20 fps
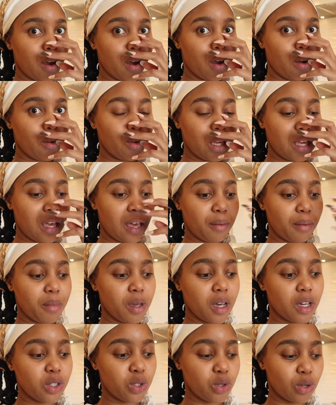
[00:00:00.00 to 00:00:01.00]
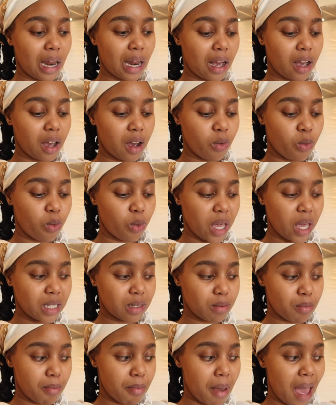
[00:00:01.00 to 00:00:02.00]
we came here to like a
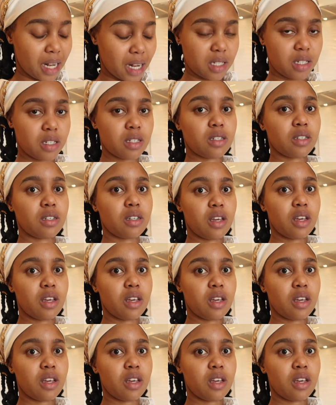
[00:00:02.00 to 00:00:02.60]
wet mat.